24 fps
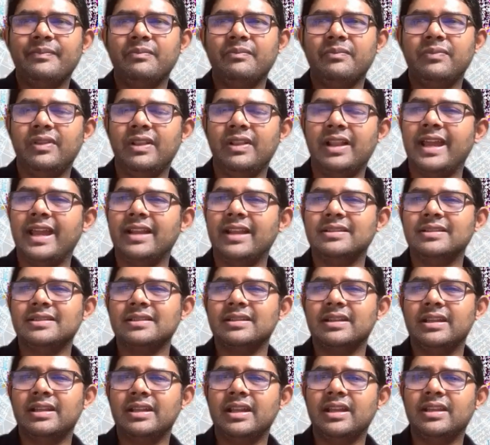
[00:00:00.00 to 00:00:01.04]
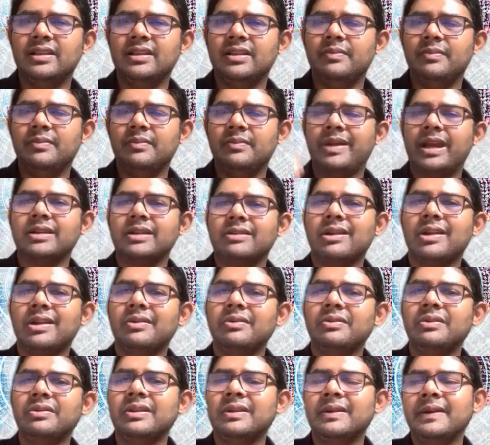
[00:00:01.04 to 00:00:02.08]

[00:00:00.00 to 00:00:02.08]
plants in the background.